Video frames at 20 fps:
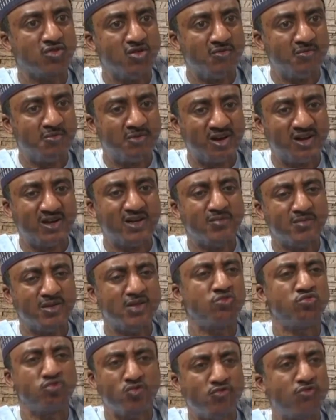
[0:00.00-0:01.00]
convert them
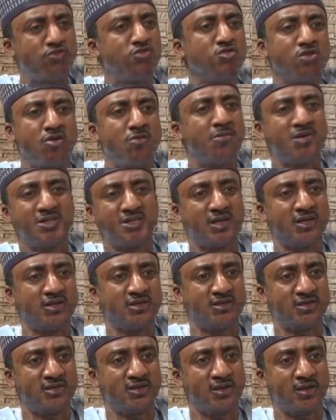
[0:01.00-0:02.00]
into full
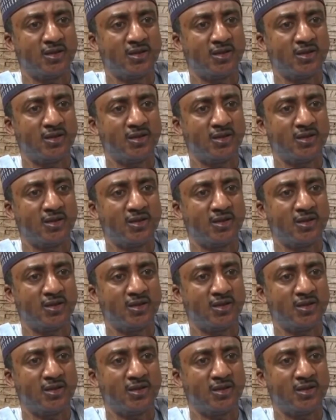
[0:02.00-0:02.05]
combatants.